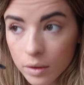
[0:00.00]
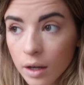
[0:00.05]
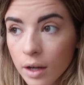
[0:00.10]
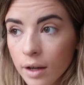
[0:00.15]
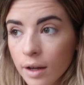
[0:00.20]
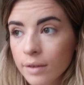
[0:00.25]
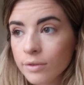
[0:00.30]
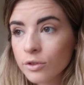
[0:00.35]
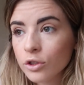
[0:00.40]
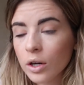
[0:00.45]
I
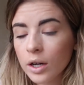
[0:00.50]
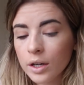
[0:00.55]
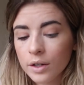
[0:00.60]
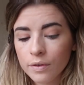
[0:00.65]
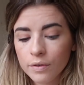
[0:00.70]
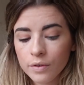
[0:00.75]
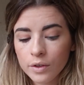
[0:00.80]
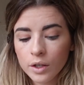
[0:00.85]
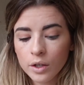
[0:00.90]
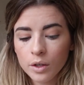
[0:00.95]
have tried a
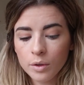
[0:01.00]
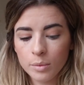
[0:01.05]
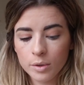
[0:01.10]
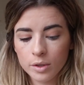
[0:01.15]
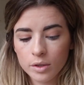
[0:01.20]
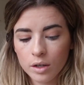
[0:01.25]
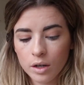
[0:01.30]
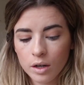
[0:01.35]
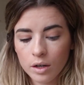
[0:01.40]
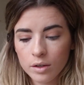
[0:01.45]
few
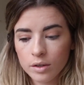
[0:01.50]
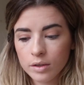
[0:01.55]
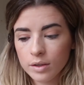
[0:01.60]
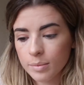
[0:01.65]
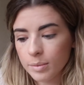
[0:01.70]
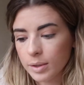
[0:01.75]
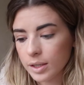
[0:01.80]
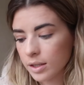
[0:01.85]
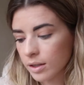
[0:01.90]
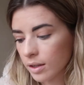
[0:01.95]
mascaras
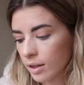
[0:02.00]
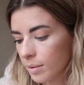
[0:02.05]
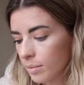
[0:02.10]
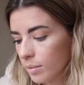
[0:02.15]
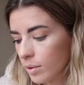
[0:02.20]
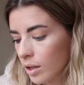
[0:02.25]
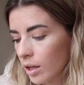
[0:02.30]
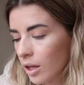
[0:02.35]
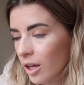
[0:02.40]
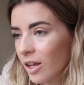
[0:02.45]
in my
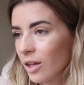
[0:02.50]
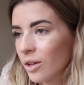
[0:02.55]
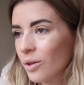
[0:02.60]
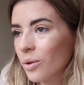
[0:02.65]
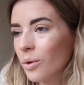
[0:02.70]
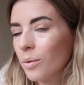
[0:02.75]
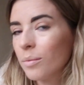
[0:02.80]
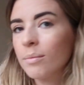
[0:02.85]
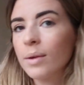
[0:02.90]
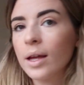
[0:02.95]
time,
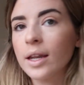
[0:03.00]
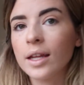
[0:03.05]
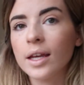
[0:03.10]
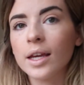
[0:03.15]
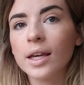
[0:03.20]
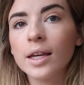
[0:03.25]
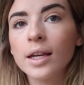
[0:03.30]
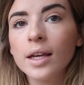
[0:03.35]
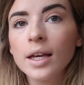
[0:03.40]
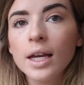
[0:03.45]
not
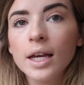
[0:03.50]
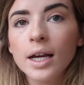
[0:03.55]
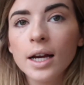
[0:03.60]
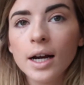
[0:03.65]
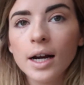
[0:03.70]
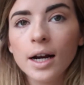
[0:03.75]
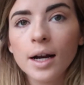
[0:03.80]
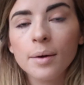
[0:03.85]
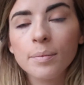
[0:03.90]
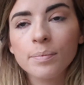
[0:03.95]
many.
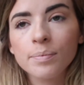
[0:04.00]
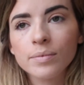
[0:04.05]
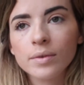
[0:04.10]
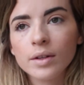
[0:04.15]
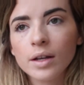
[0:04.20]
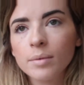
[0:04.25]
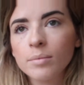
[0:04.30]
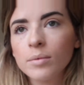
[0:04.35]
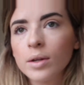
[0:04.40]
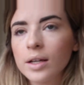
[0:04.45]

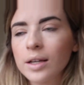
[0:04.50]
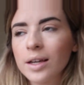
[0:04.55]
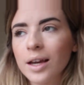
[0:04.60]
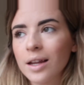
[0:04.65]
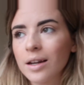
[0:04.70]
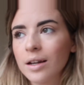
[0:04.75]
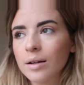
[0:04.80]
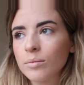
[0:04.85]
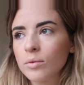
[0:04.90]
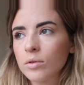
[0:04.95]
I'm
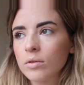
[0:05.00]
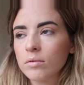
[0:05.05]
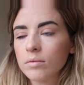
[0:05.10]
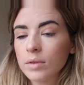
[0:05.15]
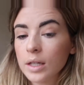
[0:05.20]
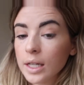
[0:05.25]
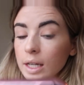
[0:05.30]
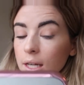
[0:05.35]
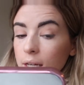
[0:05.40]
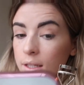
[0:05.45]
not
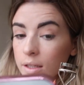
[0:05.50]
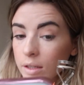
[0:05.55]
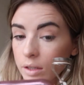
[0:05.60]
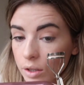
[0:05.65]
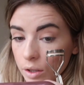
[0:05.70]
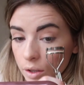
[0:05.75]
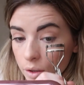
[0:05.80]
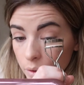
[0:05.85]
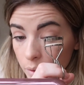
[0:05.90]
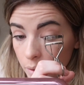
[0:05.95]
really
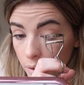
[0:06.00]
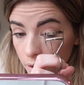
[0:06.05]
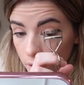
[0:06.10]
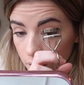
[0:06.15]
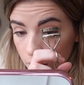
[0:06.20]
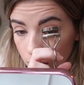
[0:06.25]
into, you